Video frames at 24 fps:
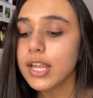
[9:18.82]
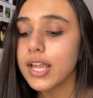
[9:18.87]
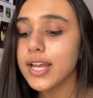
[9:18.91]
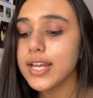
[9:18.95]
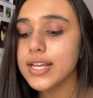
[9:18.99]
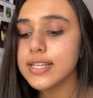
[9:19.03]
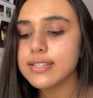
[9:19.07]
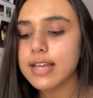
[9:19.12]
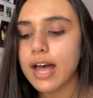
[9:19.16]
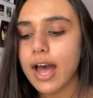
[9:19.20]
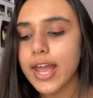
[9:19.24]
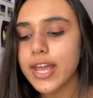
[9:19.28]

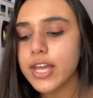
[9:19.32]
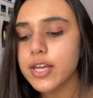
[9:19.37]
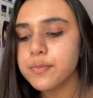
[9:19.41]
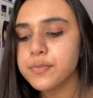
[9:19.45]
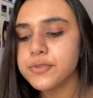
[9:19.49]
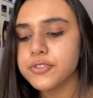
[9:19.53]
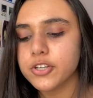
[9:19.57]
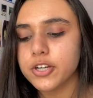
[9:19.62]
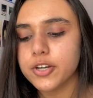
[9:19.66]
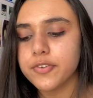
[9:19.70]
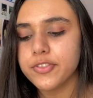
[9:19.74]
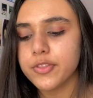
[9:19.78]
As I
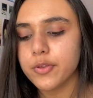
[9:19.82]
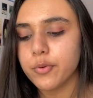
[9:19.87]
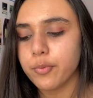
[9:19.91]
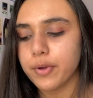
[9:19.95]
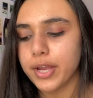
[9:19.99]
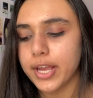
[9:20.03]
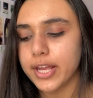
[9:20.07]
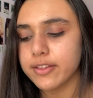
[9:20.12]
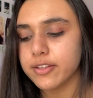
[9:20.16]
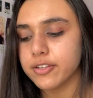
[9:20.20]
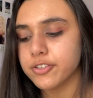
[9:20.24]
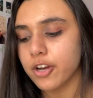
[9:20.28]
observed the
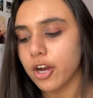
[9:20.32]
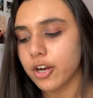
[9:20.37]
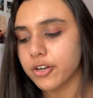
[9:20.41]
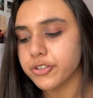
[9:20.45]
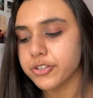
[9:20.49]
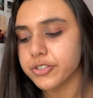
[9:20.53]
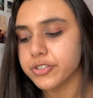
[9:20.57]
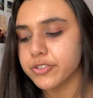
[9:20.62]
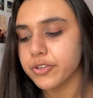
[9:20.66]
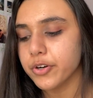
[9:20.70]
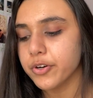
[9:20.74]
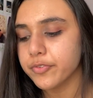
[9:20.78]
way the
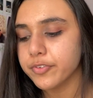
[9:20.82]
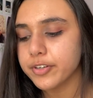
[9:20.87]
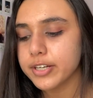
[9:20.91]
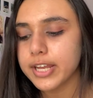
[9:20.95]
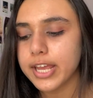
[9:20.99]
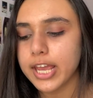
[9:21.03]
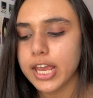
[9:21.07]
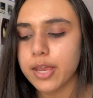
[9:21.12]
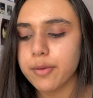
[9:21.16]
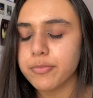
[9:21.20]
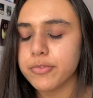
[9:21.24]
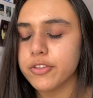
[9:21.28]
doctors
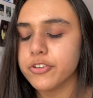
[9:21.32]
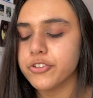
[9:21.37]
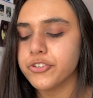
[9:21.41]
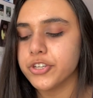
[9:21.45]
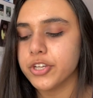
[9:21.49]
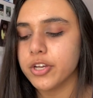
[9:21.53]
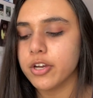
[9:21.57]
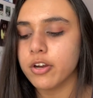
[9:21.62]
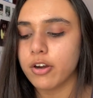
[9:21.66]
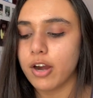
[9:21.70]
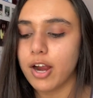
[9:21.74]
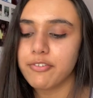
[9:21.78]
overcame the
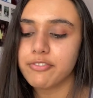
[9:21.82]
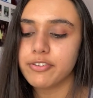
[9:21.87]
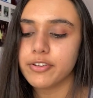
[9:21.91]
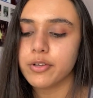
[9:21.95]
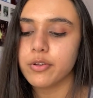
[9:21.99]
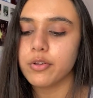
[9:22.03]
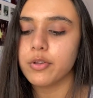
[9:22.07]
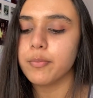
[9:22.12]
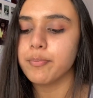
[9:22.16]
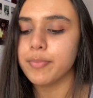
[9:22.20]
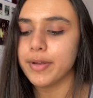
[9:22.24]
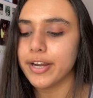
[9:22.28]

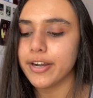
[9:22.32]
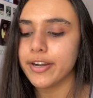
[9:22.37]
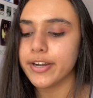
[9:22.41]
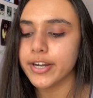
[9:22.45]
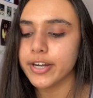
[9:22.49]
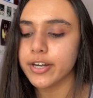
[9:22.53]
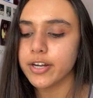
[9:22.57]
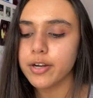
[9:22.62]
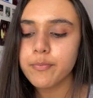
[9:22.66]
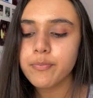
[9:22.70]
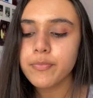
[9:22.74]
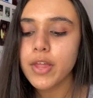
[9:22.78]
geographical
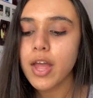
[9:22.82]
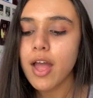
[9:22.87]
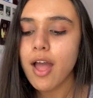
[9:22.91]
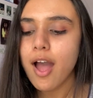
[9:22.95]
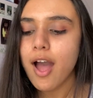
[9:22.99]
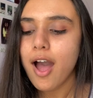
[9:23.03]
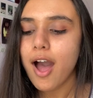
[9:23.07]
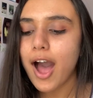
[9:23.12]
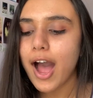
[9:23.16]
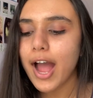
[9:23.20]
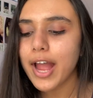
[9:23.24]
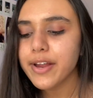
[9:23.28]
barrier,
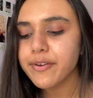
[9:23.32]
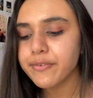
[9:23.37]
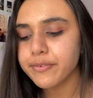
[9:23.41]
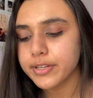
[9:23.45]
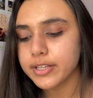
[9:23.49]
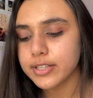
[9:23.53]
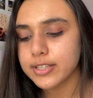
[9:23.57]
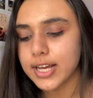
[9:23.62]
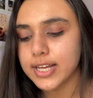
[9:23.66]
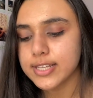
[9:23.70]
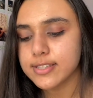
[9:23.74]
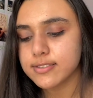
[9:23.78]
I
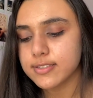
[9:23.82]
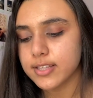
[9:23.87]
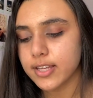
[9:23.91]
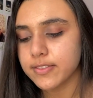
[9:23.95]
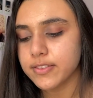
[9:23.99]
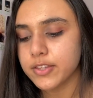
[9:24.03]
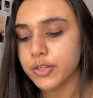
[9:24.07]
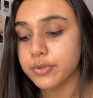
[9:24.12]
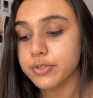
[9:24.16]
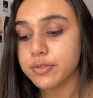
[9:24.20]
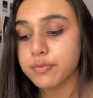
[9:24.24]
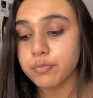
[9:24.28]
realized
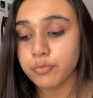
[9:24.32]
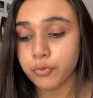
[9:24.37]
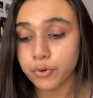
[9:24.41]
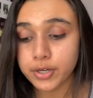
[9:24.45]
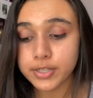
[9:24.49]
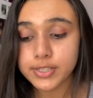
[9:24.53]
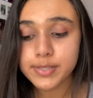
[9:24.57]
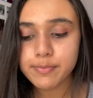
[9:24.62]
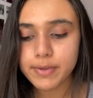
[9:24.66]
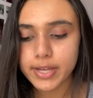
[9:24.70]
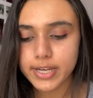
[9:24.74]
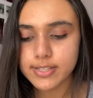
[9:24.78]
that there was more
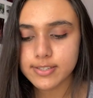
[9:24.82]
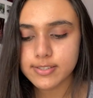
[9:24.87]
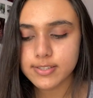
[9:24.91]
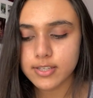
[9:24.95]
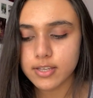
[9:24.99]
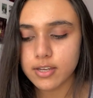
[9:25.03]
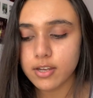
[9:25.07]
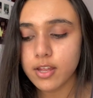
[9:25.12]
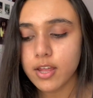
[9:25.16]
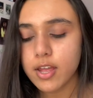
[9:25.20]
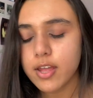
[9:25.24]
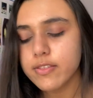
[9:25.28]
to
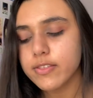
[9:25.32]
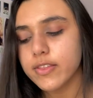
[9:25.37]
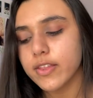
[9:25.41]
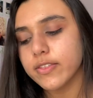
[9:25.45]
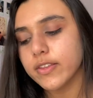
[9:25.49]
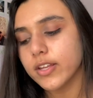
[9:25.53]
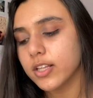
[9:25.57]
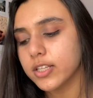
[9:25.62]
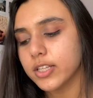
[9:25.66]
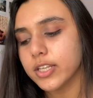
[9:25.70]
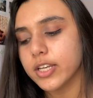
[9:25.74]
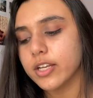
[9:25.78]
medicine than
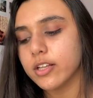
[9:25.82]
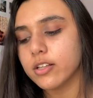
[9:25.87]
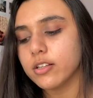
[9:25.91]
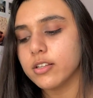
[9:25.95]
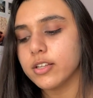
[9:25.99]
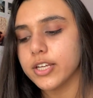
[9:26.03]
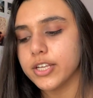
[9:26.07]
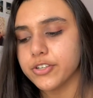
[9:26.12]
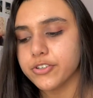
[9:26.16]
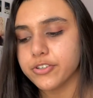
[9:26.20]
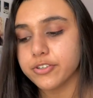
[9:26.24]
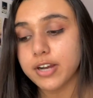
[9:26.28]
the clinical
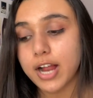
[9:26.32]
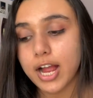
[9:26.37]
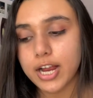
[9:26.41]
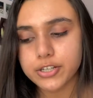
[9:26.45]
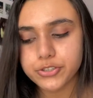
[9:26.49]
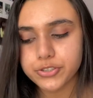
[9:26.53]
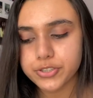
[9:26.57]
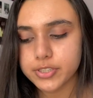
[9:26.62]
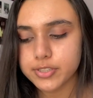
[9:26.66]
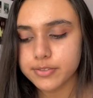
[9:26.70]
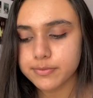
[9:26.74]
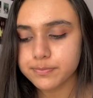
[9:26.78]

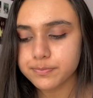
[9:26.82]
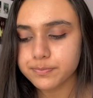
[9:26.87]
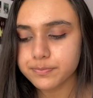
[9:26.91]
interaction.